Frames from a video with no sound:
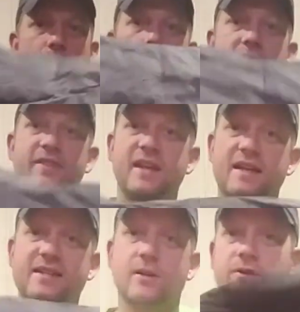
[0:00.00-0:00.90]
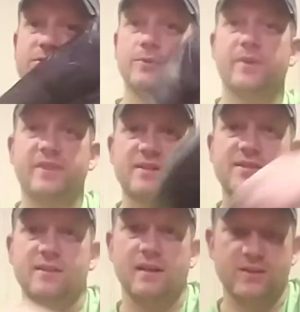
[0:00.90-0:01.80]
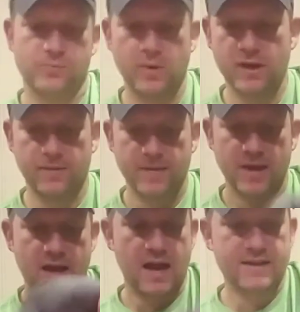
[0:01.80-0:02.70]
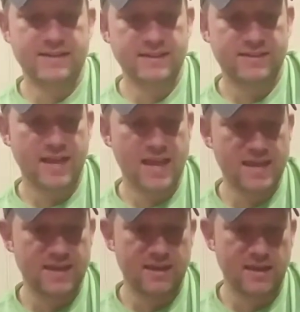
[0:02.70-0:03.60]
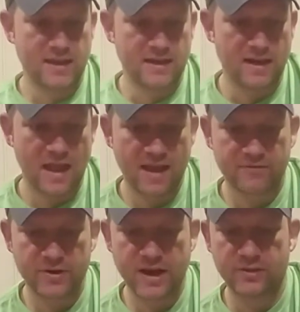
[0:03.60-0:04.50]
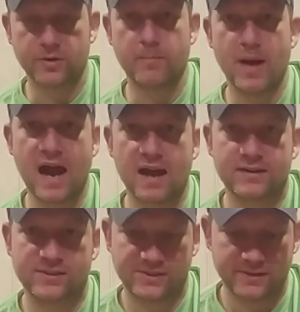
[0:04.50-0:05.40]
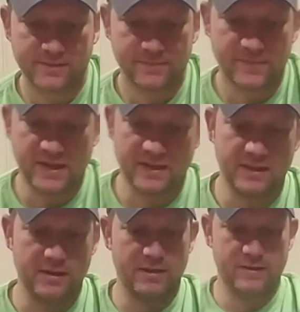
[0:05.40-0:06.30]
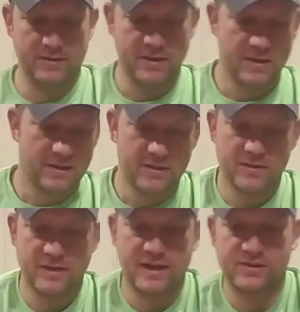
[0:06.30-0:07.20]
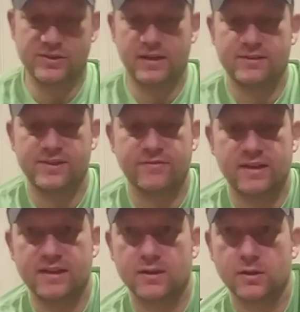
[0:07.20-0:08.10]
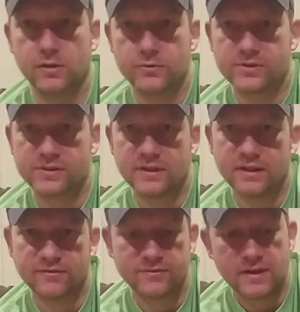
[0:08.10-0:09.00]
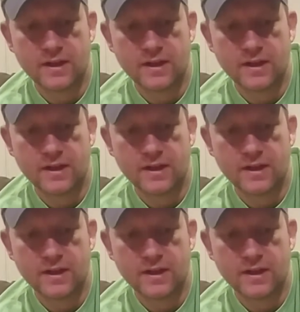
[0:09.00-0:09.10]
one thing I did also with this as well, I did take in every other box, like you can actually, I'll see if I can get it close enough.